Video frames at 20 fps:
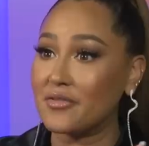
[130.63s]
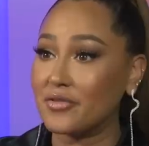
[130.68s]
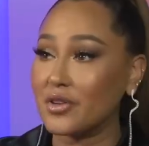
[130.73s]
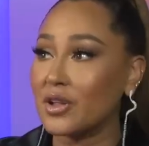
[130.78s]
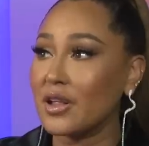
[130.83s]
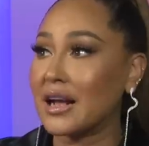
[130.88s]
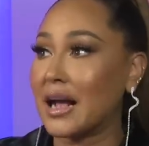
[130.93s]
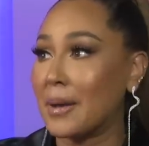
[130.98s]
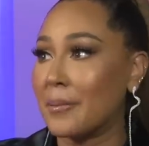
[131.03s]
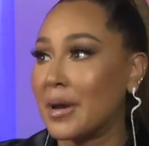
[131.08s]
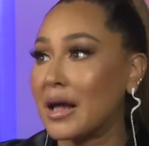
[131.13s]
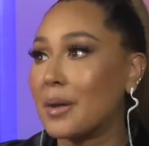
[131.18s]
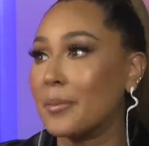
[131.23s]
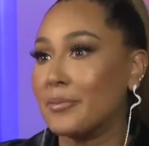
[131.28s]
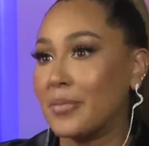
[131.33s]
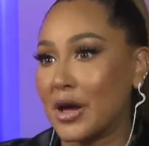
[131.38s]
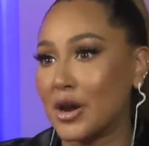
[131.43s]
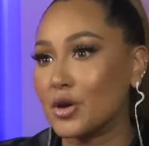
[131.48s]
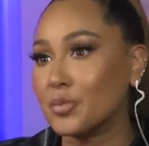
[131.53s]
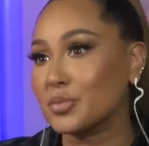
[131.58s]
feel like I'm at a
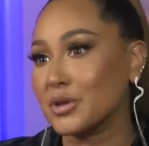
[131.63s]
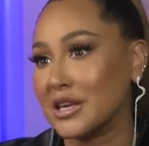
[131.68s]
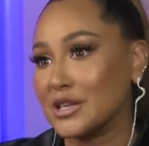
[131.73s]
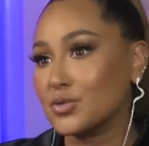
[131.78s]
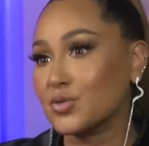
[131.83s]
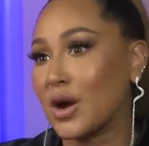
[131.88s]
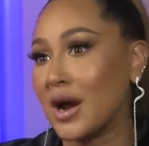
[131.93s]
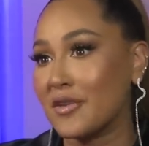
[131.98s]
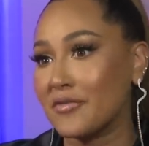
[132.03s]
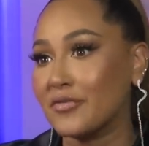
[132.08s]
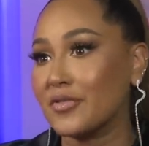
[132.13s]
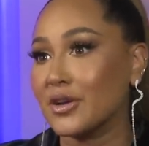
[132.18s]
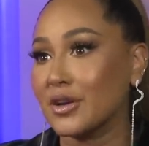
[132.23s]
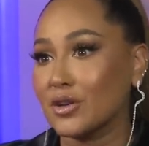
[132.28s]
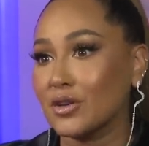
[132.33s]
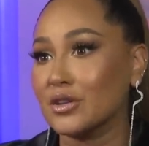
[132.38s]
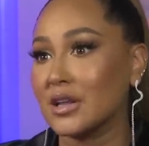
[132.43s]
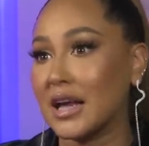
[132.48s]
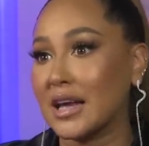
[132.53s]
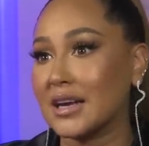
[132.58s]
better place where I
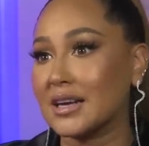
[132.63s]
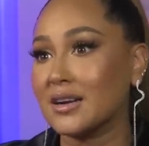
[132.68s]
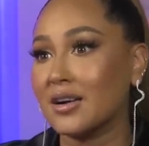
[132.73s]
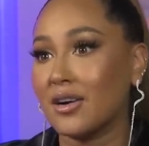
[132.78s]
feel like,